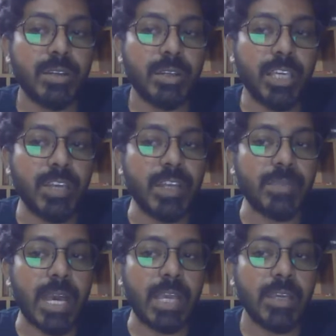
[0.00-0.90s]
given
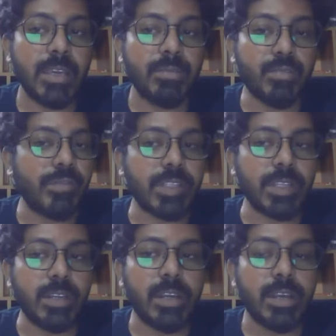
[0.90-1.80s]
by
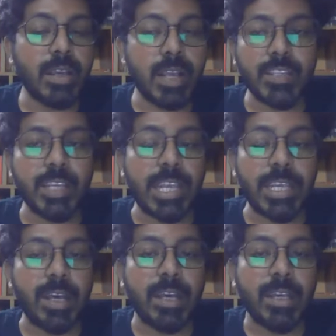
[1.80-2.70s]
Professor
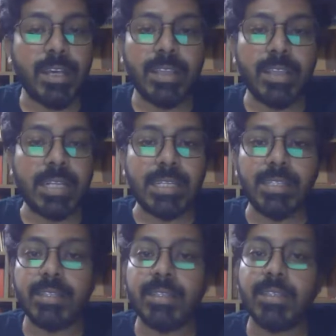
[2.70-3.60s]
Kanchailaya, that is
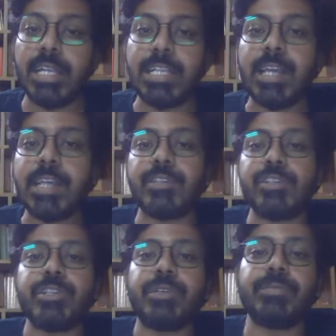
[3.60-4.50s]

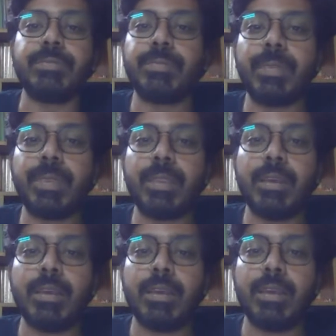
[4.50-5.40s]
Dalitization.
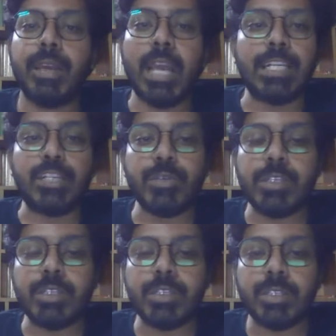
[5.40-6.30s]
And it
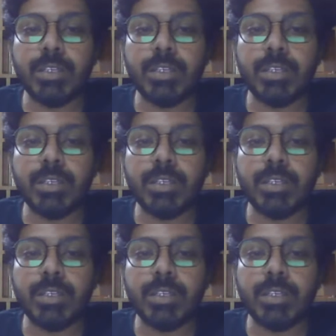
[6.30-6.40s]
was